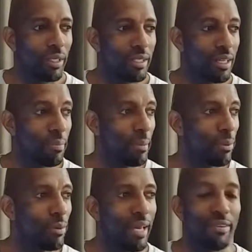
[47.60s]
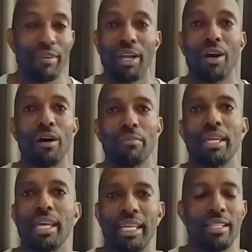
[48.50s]
Some people have even called
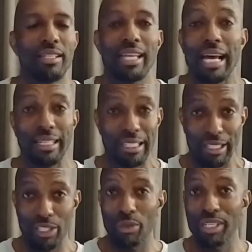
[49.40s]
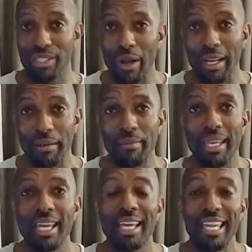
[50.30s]
me, and this is not the Tony Stark in
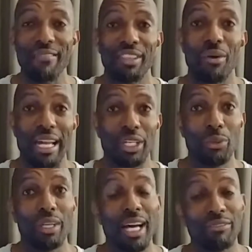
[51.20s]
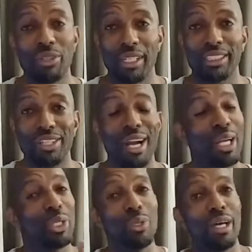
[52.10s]
me, even though I do love Tony
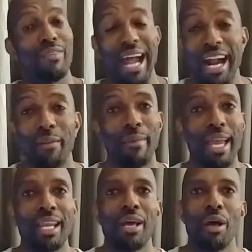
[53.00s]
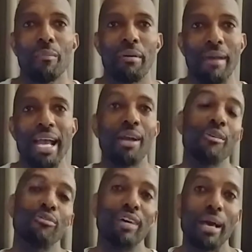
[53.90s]
Stark, I do love Iron Man, but my
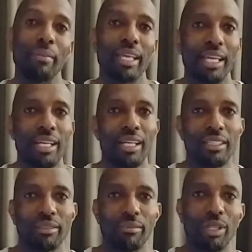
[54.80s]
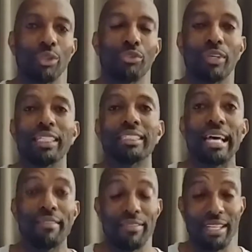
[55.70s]
own family and some close friends
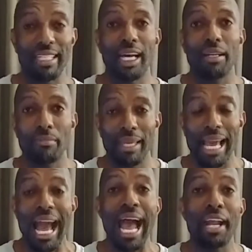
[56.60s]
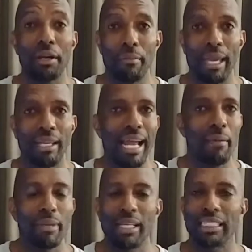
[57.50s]
have even dubbed me Iron Man,
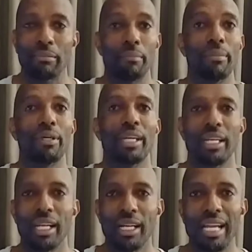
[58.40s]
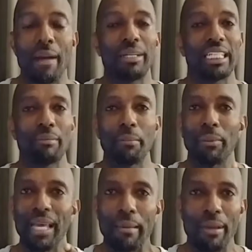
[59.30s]
not because I'm a billionaire, not because I'm a
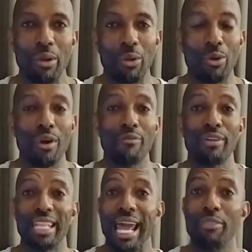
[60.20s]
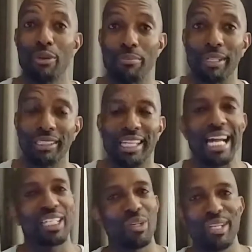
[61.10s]
playboy or a philanthropist
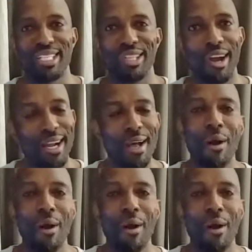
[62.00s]
like Tony Stark,